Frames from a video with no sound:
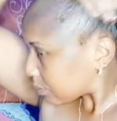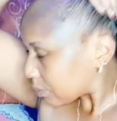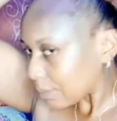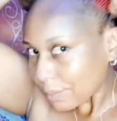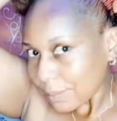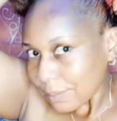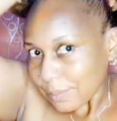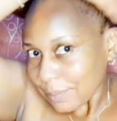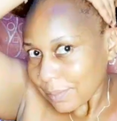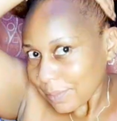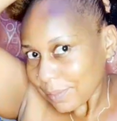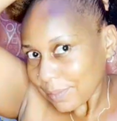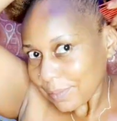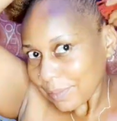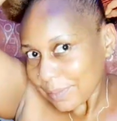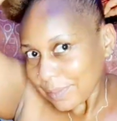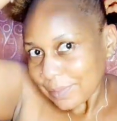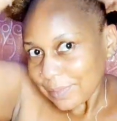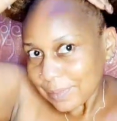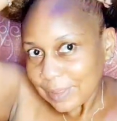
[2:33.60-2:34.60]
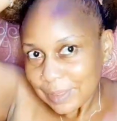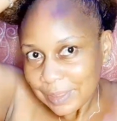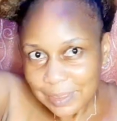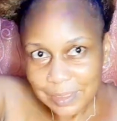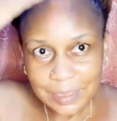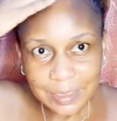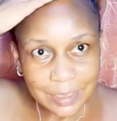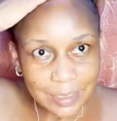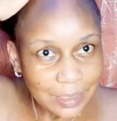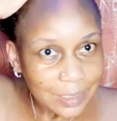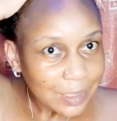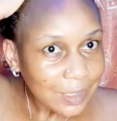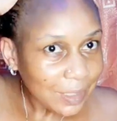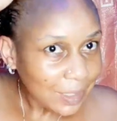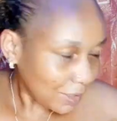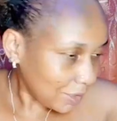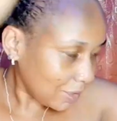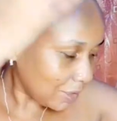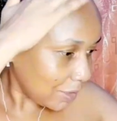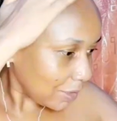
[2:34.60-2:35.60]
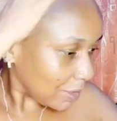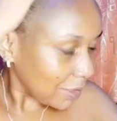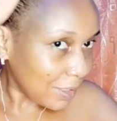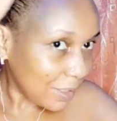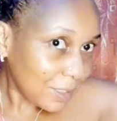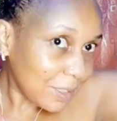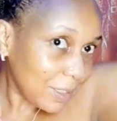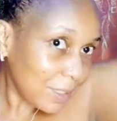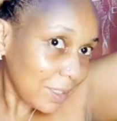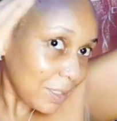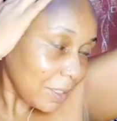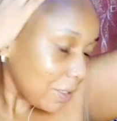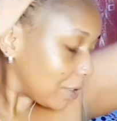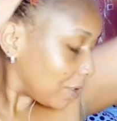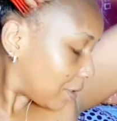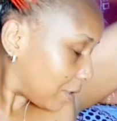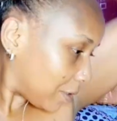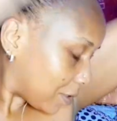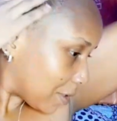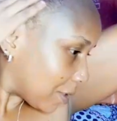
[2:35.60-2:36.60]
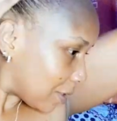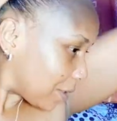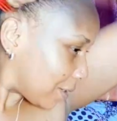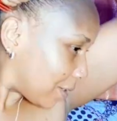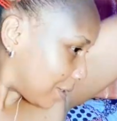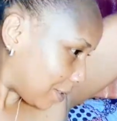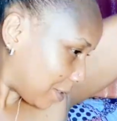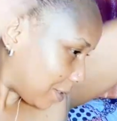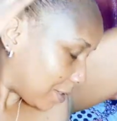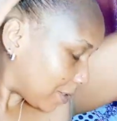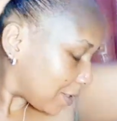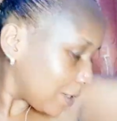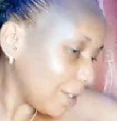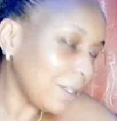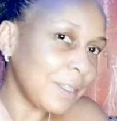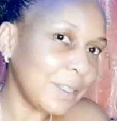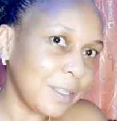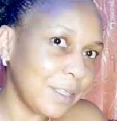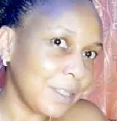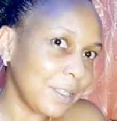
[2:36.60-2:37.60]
that it gets smeared to all your hair all around.